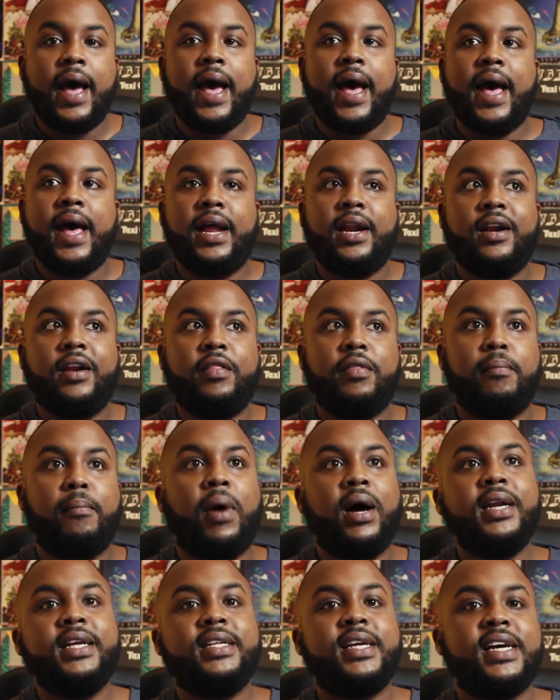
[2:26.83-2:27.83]
And the
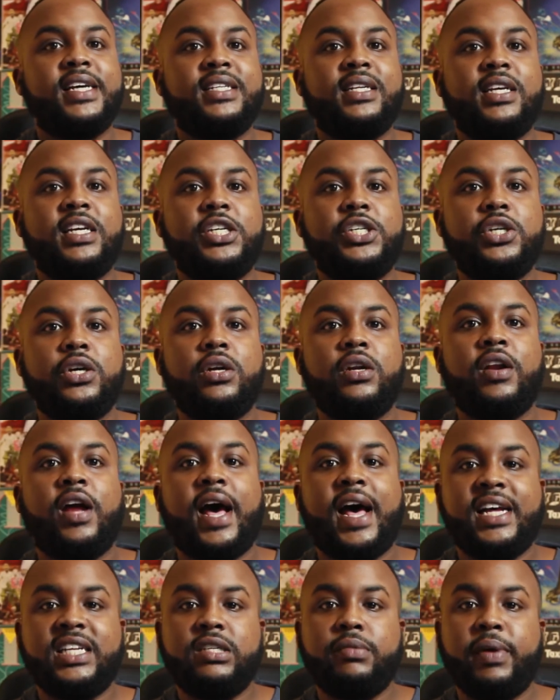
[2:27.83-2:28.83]
monetization
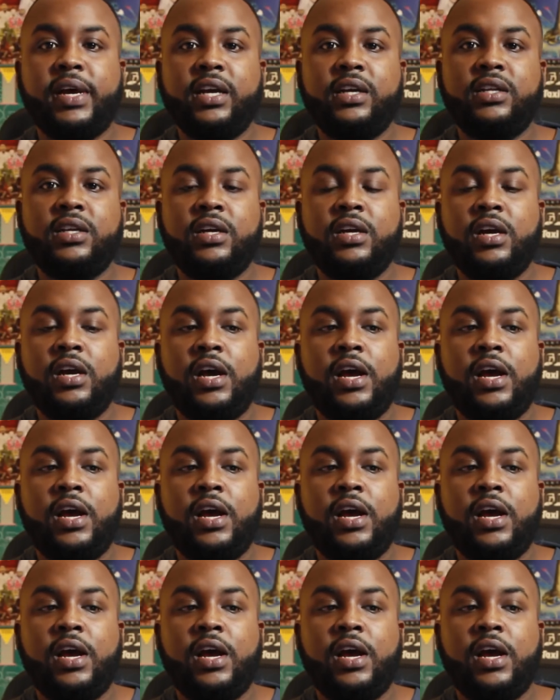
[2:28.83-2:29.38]
aspect